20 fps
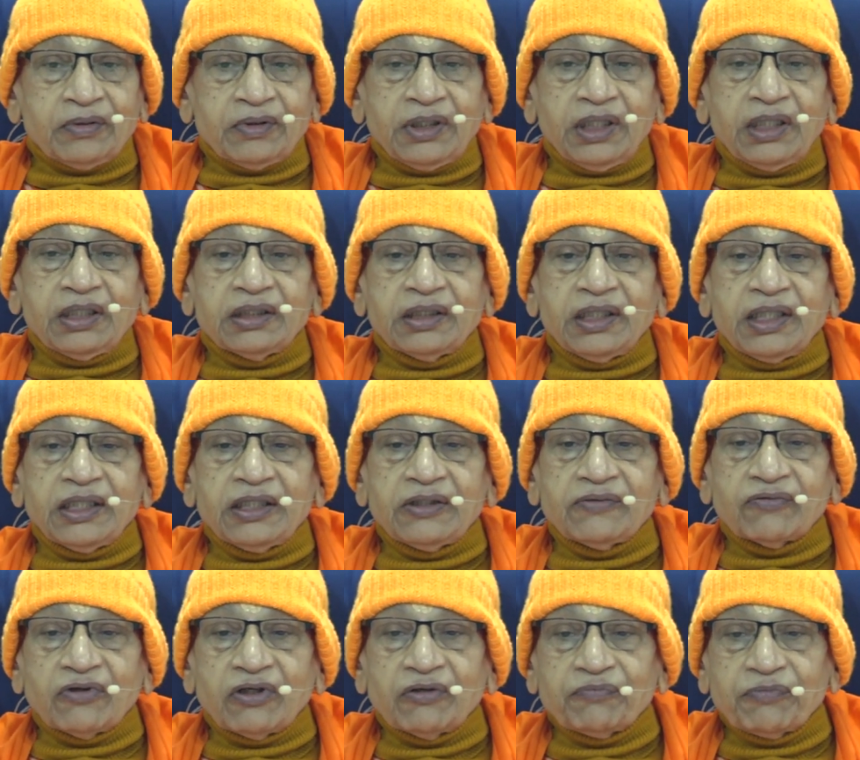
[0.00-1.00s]
And that is
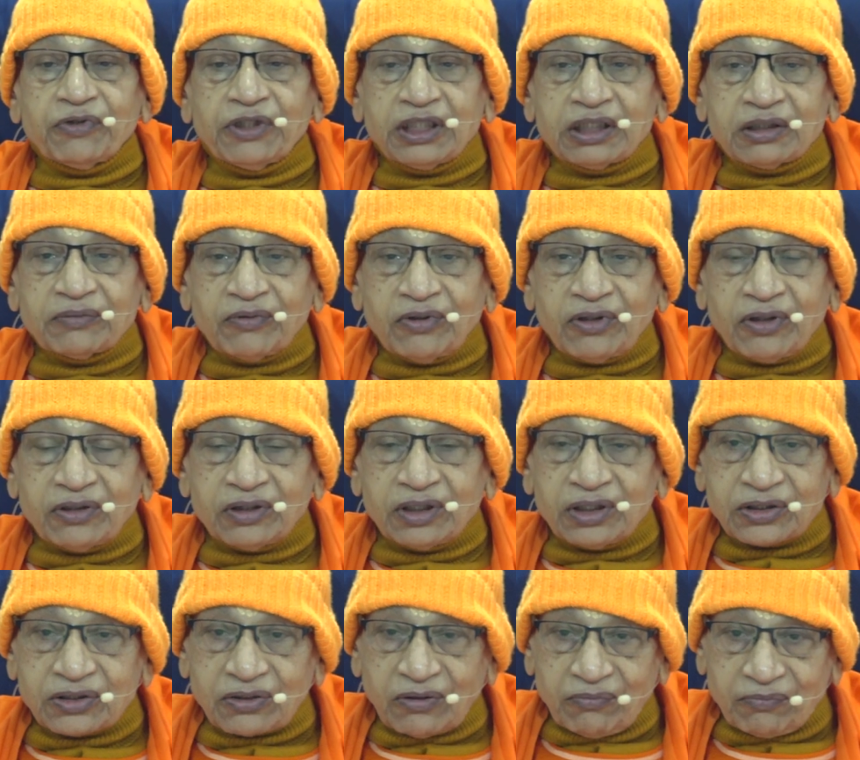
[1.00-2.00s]
what brings about
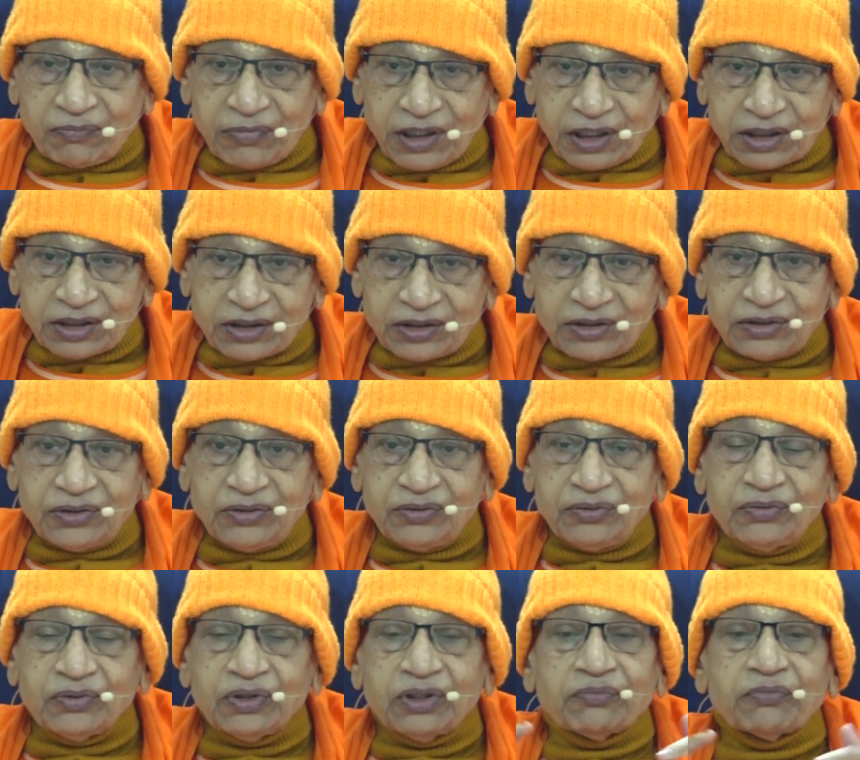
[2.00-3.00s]
these complexes in
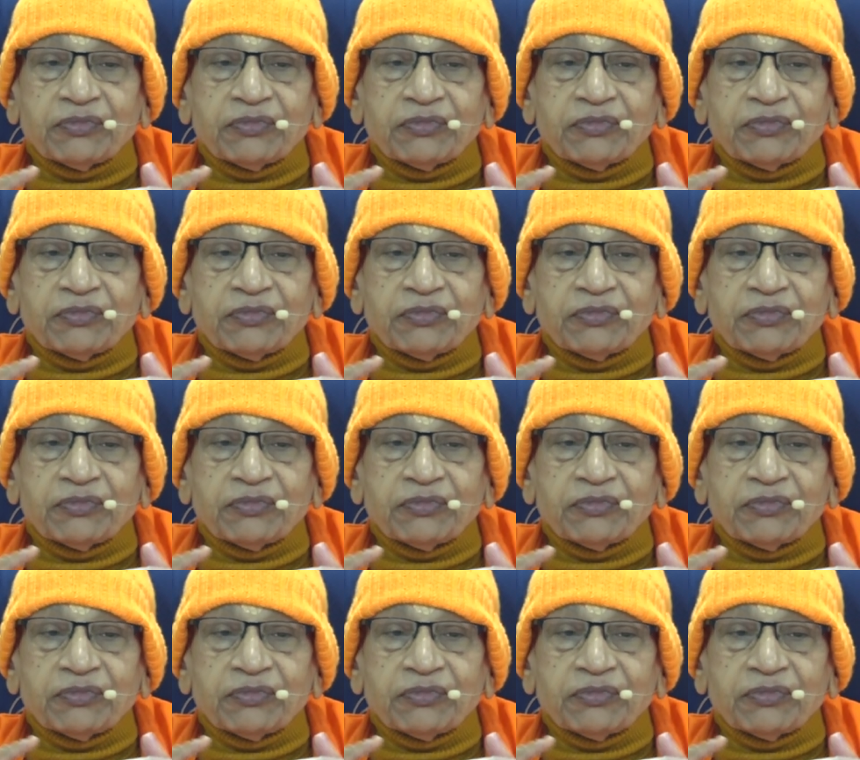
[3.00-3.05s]
you.